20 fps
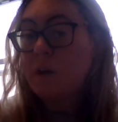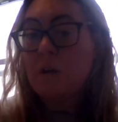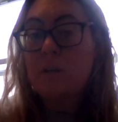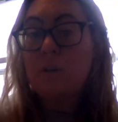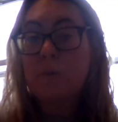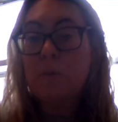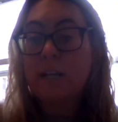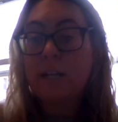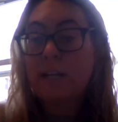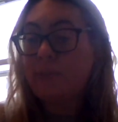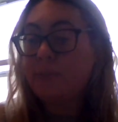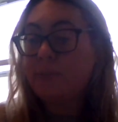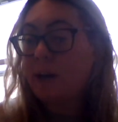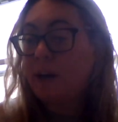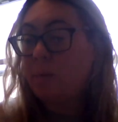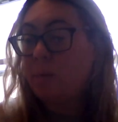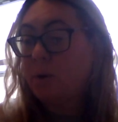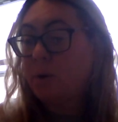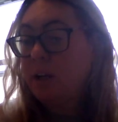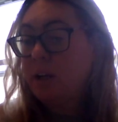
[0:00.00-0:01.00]
You gonna get
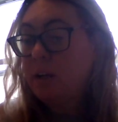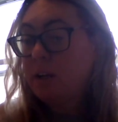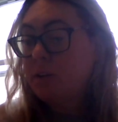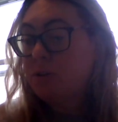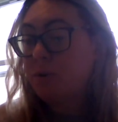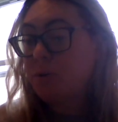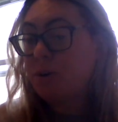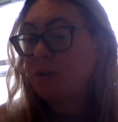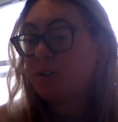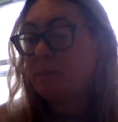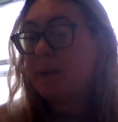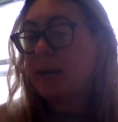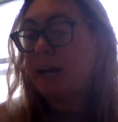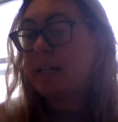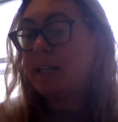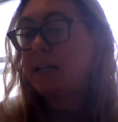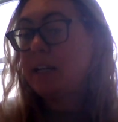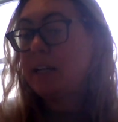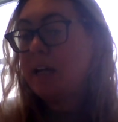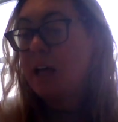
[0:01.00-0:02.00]
that wood? George
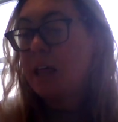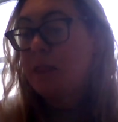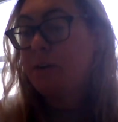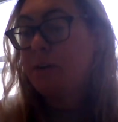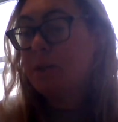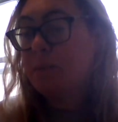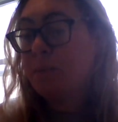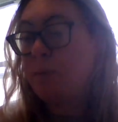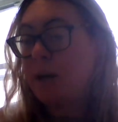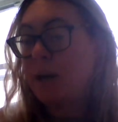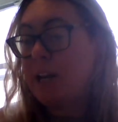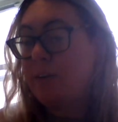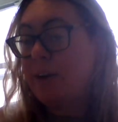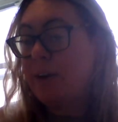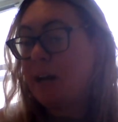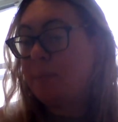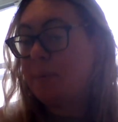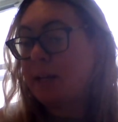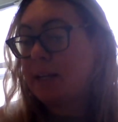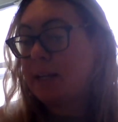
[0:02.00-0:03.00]
demanded. There's plenty
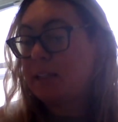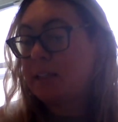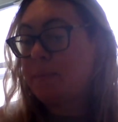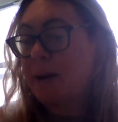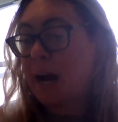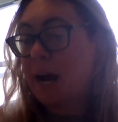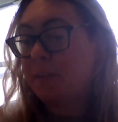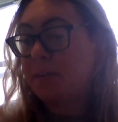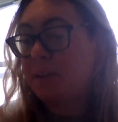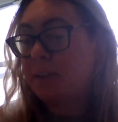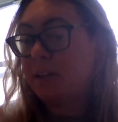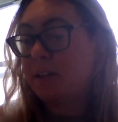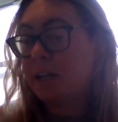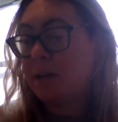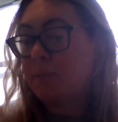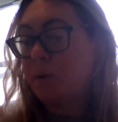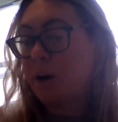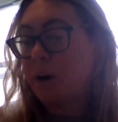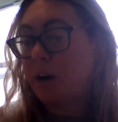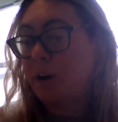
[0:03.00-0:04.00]
right up against the back of the
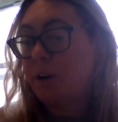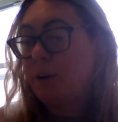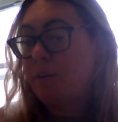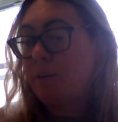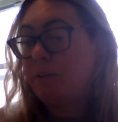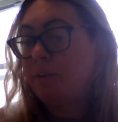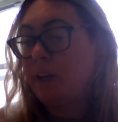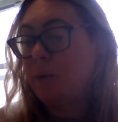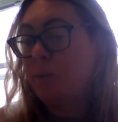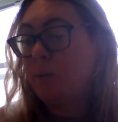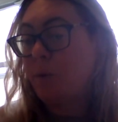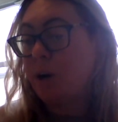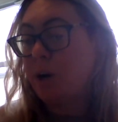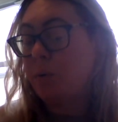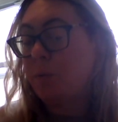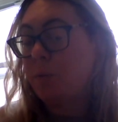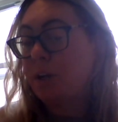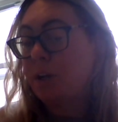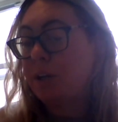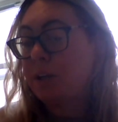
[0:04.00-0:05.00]
sycamore.
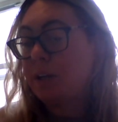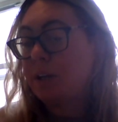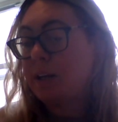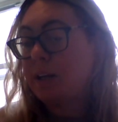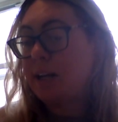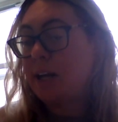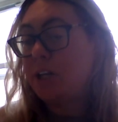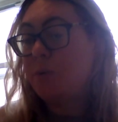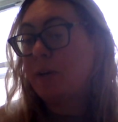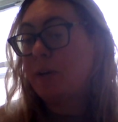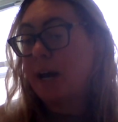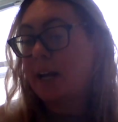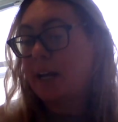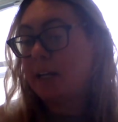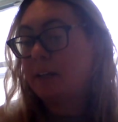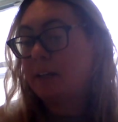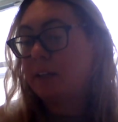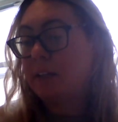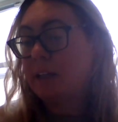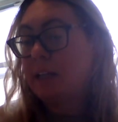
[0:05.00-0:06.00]
Floodwater wood. Now you get
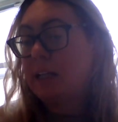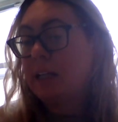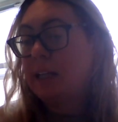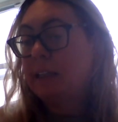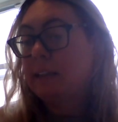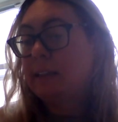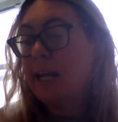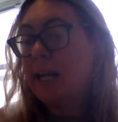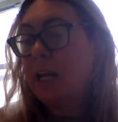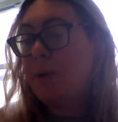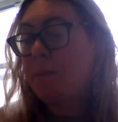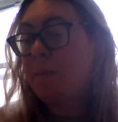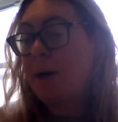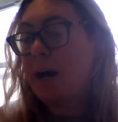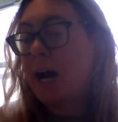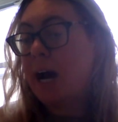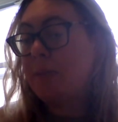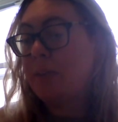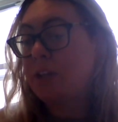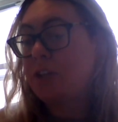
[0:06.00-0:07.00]
it. Lenny went
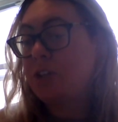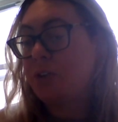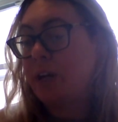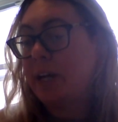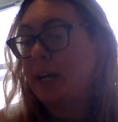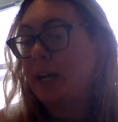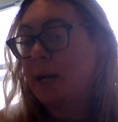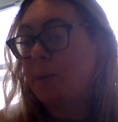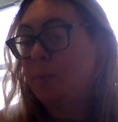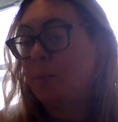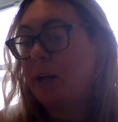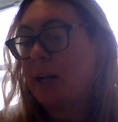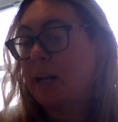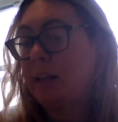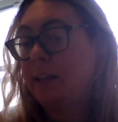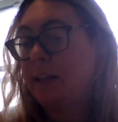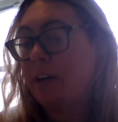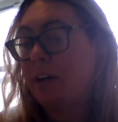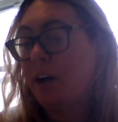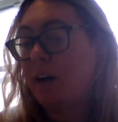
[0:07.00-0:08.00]
behind the tree and brought
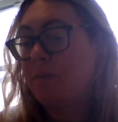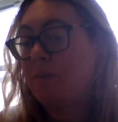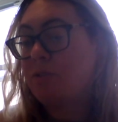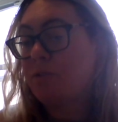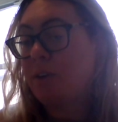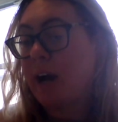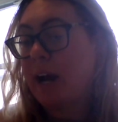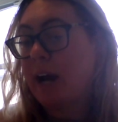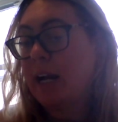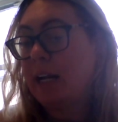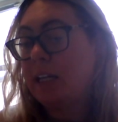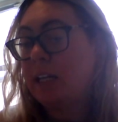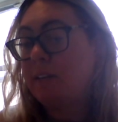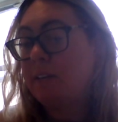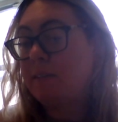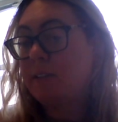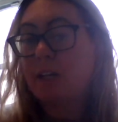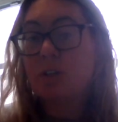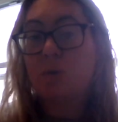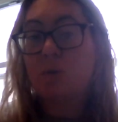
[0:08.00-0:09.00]
out a litter of dried
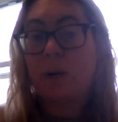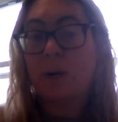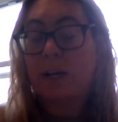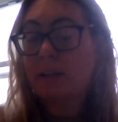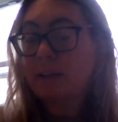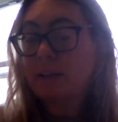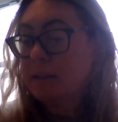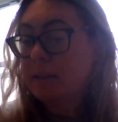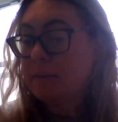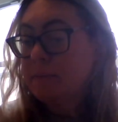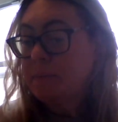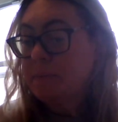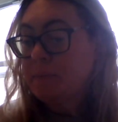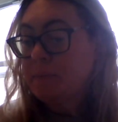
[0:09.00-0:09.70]
leaves and twigs.